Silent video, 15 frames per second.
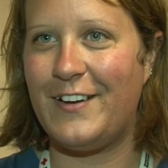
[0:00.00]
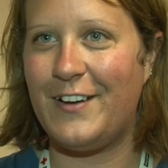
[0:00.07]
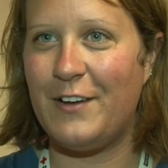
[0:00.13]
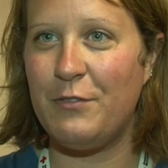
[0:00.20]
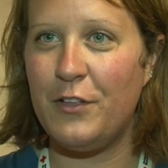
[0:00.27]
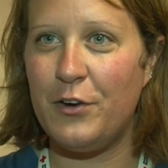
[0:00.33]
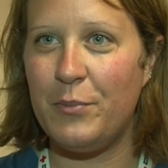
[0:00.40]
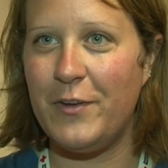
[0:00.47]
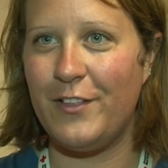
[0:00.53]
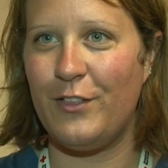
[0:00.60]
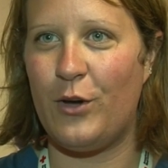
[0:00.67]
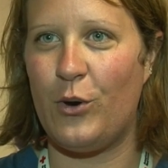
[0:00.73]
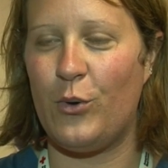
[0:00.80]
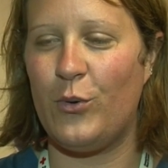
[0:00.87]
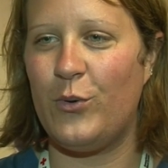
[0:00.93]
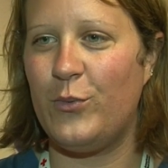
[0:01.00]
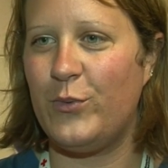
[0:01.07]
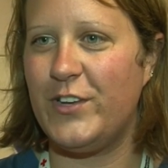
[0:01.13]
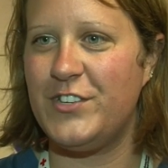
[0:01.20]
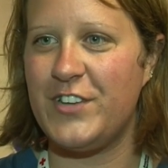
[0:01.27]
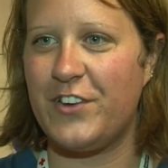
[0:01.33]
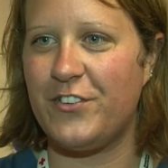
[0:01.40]
a little bit low. We
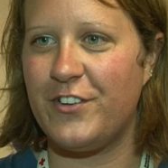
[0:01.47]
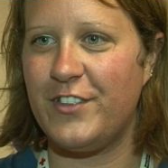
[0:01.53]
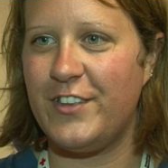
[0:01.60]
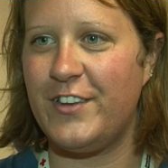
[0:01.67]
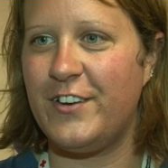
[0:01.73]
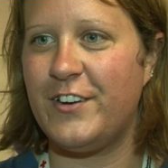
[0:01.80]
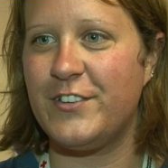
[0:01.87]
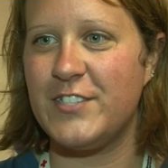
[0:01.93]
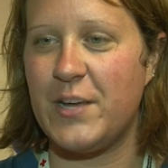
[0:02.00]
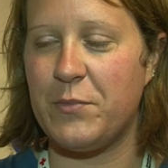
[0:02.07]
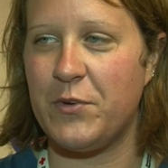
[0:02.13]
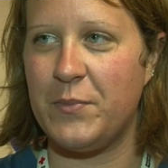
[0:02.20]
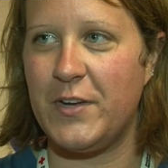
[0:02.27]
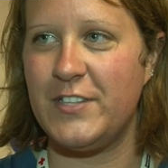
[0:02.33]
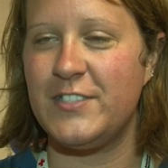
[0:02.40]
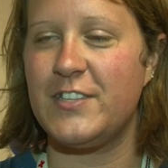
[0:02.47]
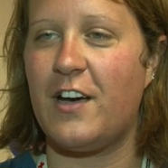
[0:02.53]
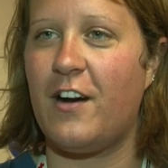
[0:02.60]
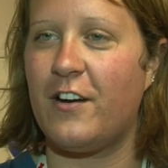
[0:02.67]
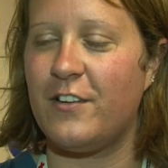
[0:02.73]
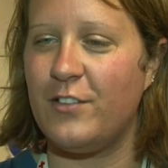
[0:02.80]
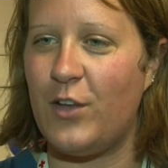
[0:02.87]
generally, in our summer months,
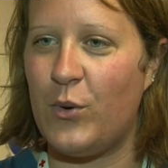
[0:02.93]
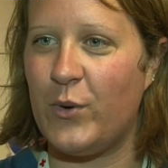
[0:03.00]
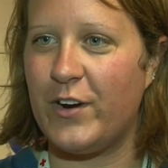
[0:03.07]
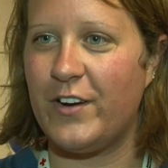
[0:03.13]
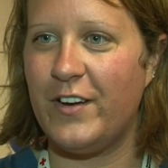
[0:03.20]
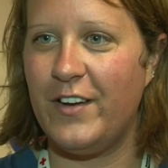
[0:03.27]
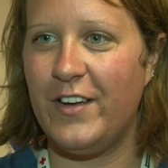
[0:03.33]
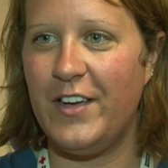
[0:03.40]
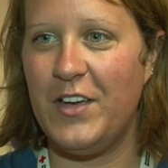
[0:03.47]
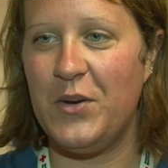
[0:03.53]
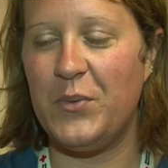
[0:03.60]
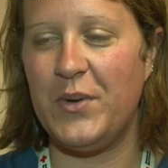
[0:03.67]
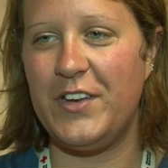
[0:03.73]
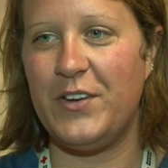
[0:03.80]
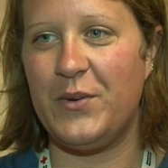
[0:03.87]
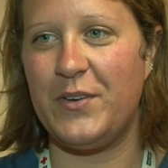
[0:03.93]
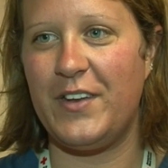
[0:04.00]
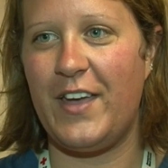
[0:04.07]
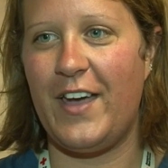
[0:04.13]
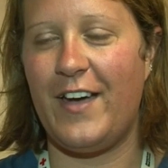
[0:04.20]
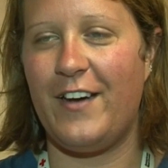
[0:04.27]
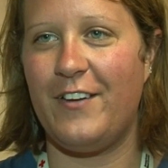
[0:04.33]
are lower. We don't
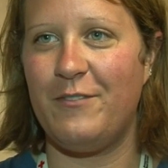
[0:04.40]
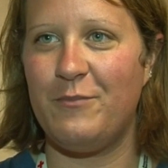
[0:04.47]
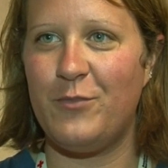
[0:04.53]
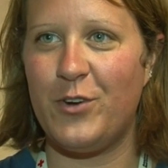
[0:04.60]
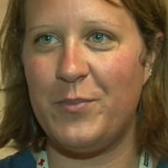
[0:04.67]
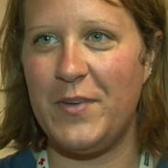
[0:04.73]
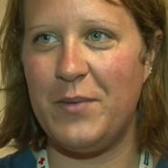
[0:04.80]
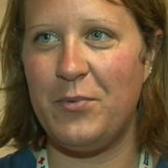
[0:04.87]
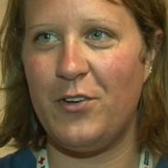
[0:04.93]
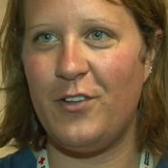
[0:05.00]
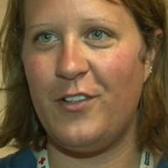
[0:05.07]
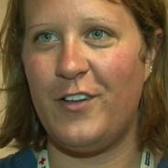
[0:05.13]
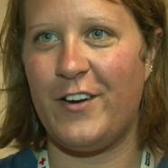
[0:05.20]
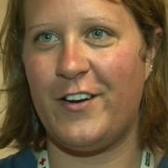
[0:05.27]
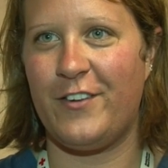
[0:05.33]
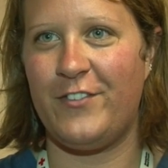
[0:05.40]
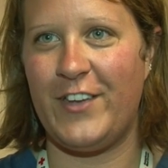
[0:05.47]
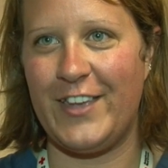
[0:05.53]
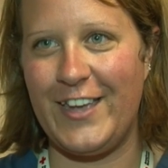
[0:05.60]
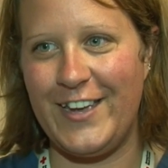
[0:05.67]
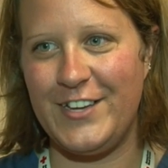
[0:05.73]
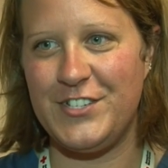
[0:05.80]
have, more people are
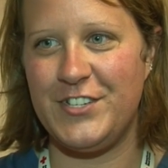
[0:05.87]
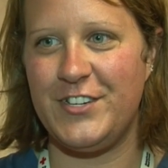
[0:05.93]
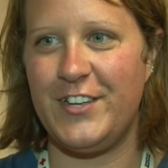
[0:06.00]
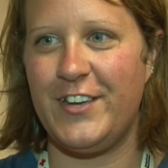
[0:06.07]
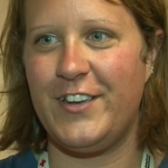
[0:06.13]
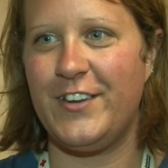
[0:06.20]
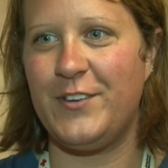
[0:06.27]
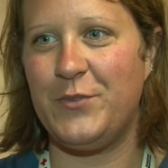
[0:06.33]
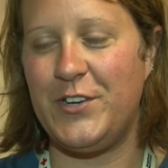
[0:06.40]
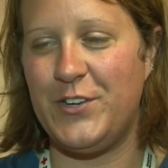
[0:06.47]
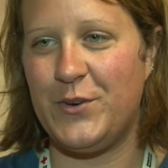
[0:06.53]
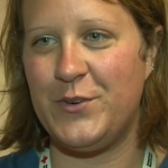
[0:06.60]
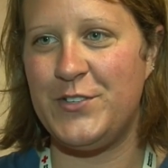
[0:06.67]
vacationing. Gaebler